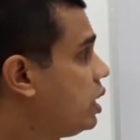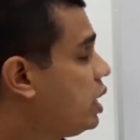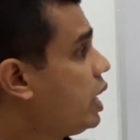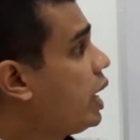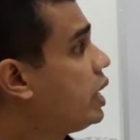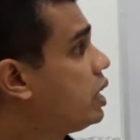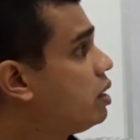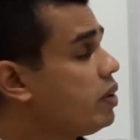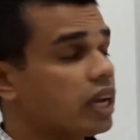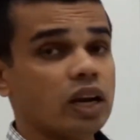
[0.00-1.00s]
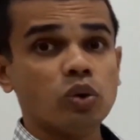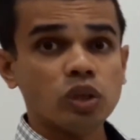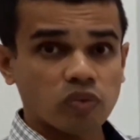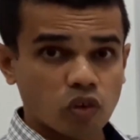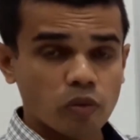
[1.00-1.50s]
And we can do the
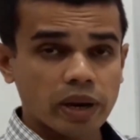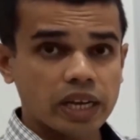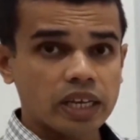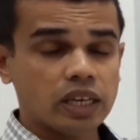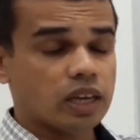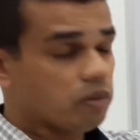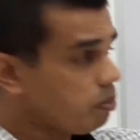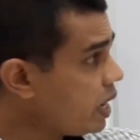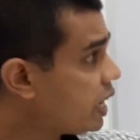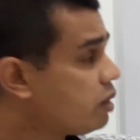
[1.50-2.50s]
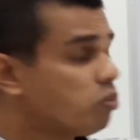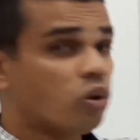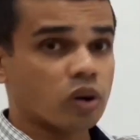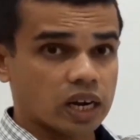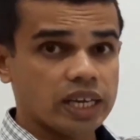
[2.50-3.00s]
formatting, make it more
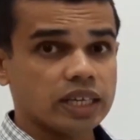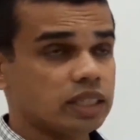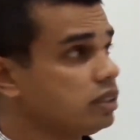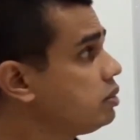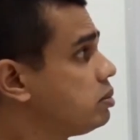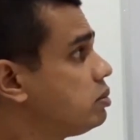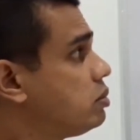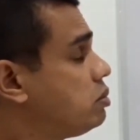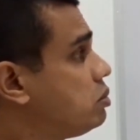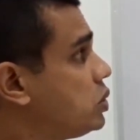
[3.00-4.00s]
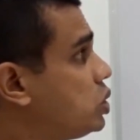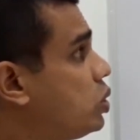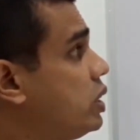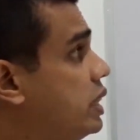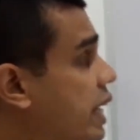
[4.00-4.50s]
clear.
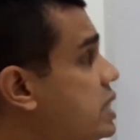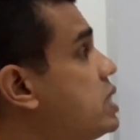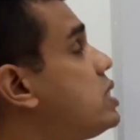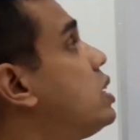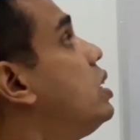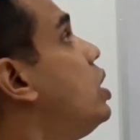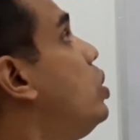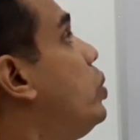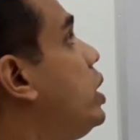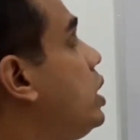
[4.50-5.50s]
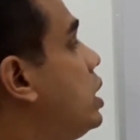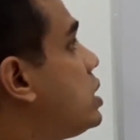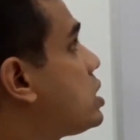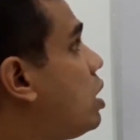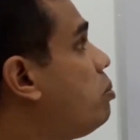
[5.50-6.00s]
So that's doing
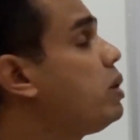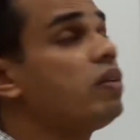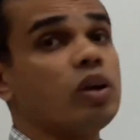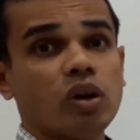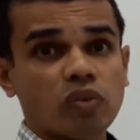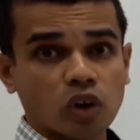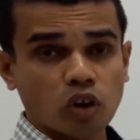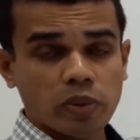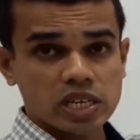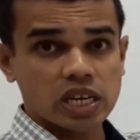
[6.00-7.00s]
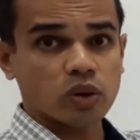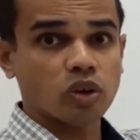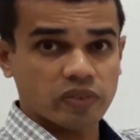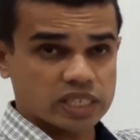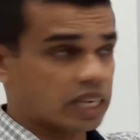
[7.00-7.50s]
some level of automation into the
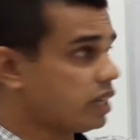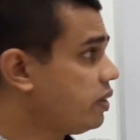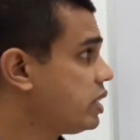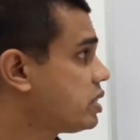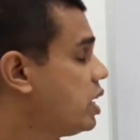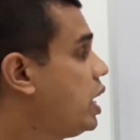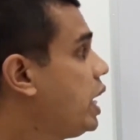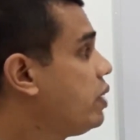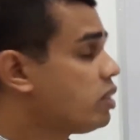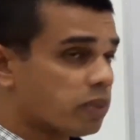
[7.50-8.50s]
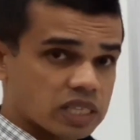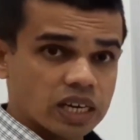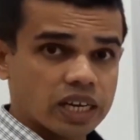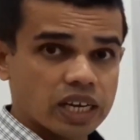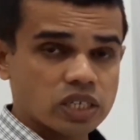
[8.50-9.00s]
office activities. Even the
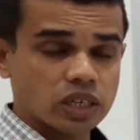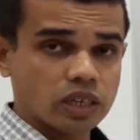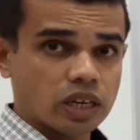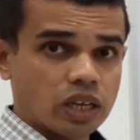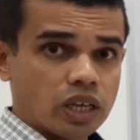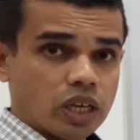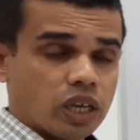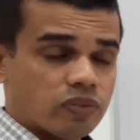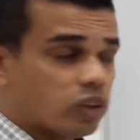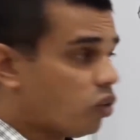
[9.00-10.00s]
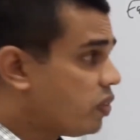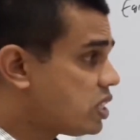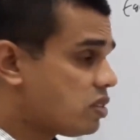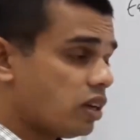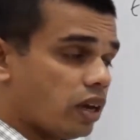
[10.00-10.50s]
presentation, if the office
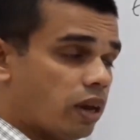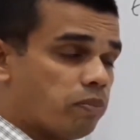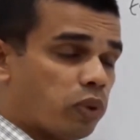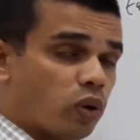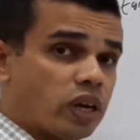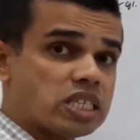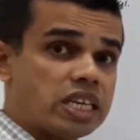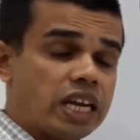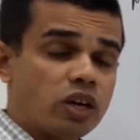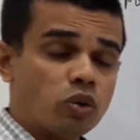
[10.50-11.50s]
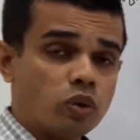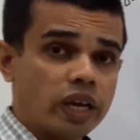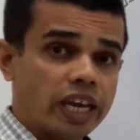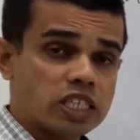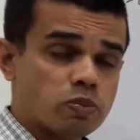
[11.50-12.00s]
employees need to
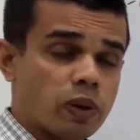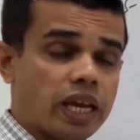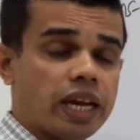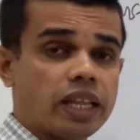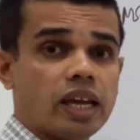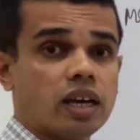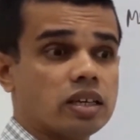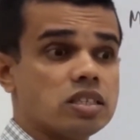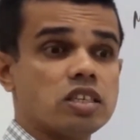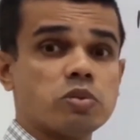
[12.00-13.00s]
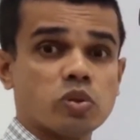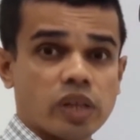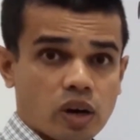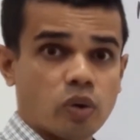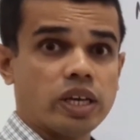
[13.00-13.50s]
explain their concepts to their
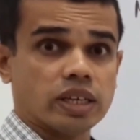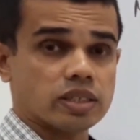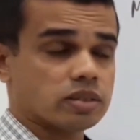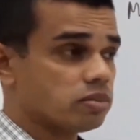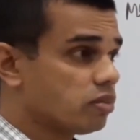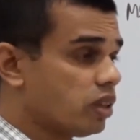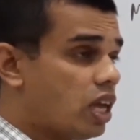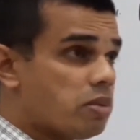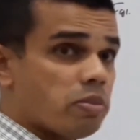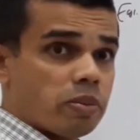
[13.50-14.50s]
audience, they may prepare